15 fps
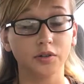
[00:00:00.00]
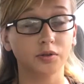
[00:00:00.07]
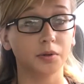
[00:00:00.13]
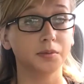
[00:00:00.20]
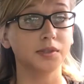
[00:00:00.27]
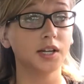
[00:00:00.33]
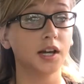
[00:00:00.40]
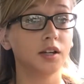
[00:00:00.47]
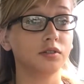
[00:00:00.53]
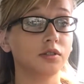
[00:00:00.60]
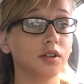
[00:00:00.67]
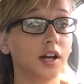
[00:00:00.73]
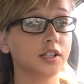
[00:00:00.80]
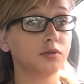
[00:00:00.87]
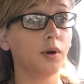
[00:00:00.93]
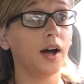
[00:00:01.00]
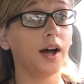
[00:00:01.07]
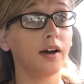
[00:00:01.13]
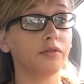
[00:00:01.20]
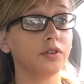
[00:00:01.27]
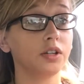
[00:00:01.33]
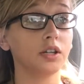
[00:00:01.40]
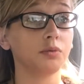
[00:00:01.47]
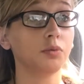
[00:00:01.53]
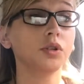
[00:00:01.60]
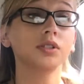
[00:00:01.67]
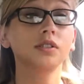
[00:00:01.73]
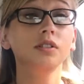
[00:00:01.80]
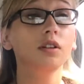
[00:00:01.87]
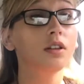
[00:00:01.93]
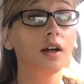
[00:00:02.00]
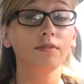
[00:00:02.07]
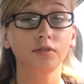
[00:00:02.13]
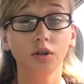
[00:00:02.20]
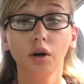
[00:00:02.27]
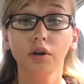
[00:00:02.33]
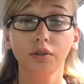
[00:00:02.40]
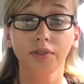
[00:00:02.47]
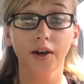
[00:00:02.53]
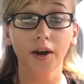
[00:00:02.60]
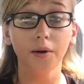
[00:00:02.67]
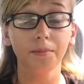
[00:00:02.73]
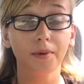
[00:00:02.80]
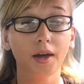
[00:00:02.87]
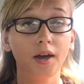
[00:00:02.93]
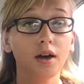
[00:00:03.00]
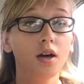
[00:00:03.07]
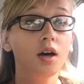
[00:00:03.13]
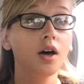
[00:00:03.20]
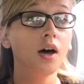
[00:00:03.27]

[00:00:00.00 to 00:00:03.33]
is what I'm saying. So that's why I really would still love to go to therapy.